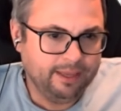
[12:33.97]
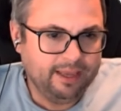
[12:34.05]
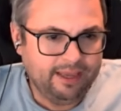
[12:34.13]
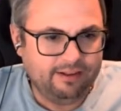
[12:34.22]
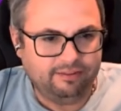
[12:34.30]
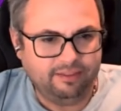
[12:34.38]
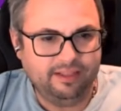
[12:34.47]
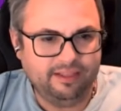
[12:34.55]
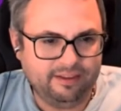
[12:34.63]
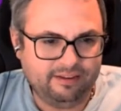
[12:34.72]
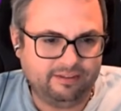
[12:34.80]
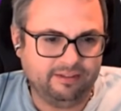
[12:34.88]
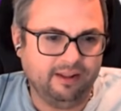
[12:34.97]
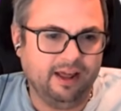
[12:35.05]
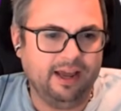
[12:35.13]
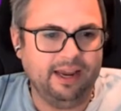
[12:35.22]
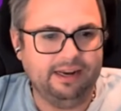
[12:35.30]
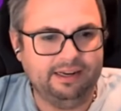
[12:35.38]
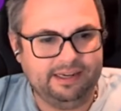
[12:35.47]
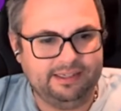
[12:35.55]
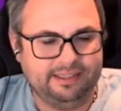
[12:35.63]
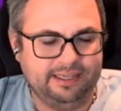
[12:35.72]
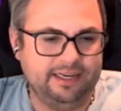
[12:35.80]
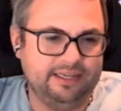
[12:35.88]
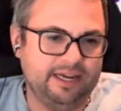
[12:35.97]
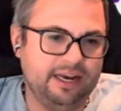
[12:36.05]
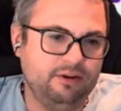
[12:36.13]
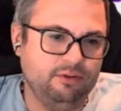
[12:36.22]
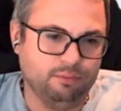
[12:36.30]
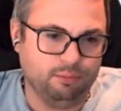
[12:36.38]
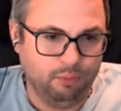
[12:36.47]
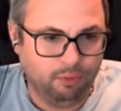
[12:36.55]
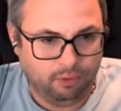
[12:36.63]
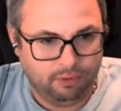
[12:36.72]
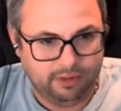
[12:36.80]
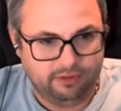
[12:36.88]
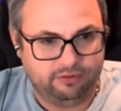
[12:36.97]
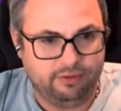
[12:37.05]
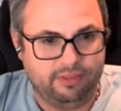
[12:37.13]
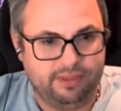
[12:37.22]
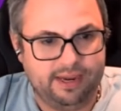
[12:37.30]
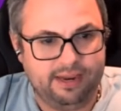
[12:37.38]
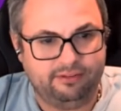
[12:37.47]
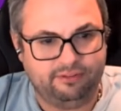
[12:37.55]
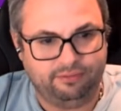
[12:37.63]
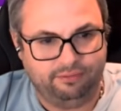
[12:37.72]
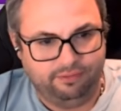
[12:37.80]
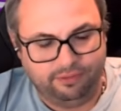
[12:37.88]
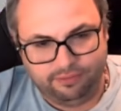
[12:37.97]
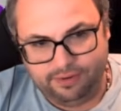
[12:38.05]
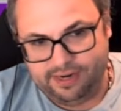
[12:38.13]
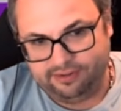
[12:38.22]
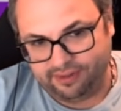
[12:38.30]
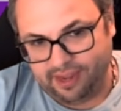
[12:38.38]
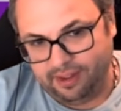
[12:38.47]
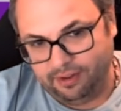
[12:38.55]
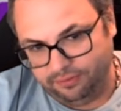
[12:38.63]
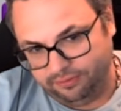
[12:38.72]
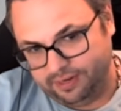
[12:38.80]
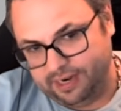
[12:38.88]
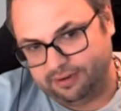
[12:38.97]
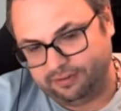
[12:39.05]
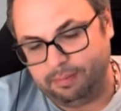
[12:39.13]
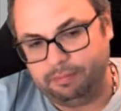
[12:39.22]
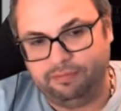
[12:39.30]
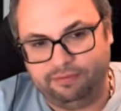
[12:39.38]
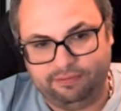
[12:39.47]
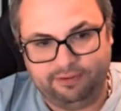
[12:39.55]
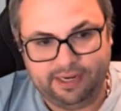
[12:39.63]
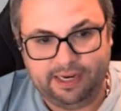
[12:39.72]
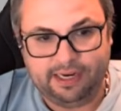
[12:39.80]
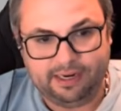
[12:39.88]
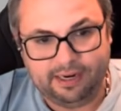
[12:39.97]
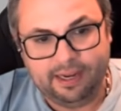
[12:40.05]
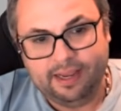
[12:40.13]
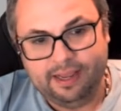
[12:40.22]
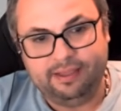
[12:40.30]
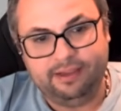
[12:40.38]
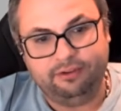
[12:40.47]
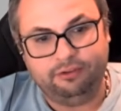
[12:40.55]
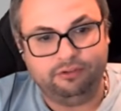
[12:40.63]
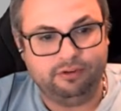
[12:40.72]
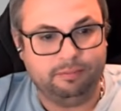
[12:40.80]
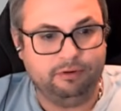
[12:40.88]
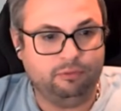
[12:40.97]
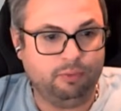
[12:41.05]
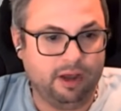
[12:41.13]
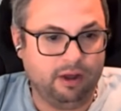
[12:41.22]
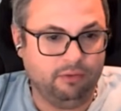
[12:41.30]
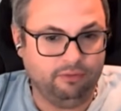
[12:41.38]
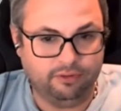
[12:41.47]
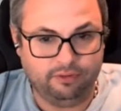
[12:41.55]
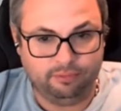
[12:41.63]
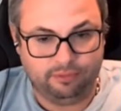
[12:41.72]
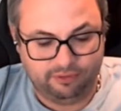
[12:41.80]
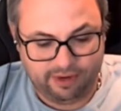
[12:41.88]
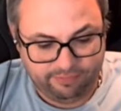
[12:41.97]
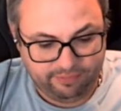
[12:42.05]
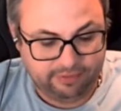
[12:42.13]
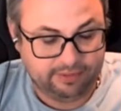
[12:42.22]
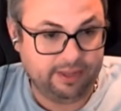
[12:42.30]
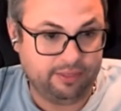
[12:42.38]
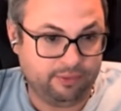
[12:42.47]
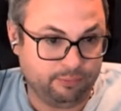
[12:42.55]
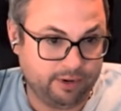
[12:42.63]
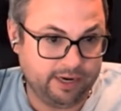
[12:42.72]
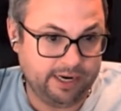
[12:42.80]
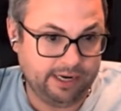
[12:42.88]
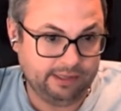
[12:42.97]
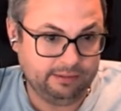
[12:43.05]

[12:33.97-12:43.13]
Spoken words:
is that this line needs to continue the rule, and so these 3 cells need to sum to 15, and these 2 sum to 12, so this one's definitely a 3.